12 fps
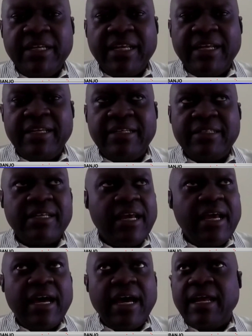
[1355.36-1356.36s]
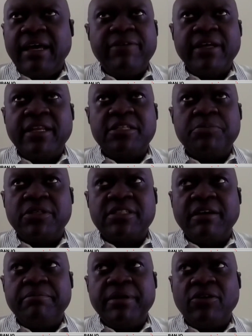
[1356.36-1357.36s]
needed this. And I think this
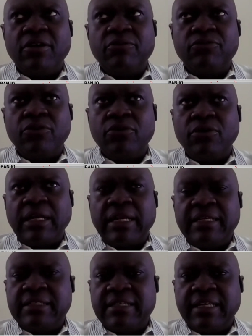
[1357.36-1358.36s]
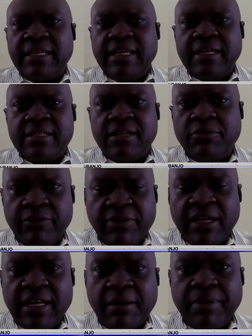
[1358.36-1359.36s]
must have been on for at least 10 years that we've
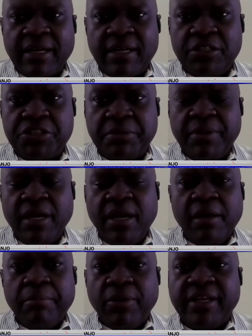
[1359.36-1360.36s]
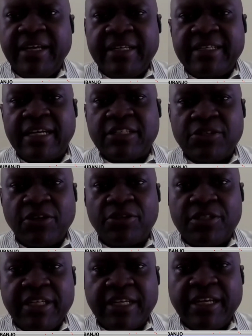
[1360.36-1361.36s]
had that partnership, but it has
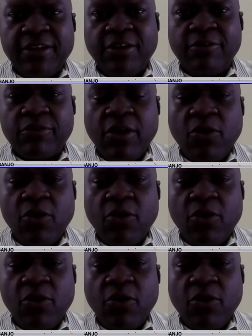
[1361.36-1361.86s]
not taken off.